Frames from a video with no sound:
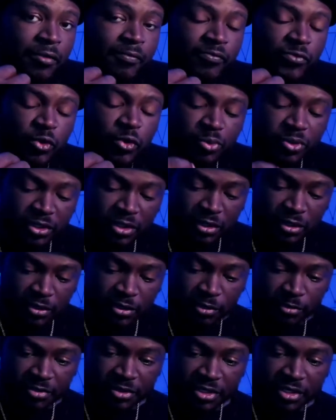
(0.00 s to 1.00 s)
You put a
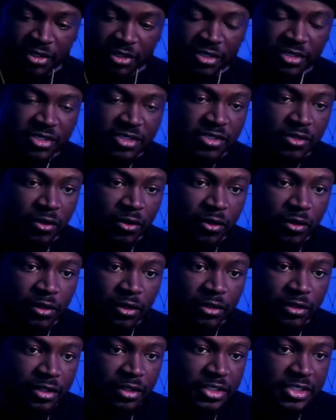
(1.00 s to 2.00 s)
little bit of this
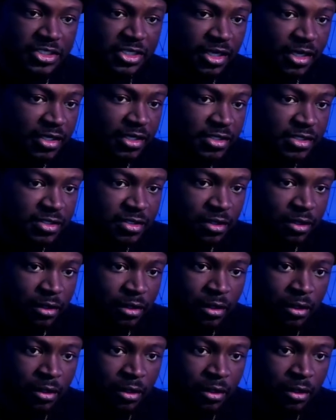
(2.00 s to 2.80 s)
on the chest,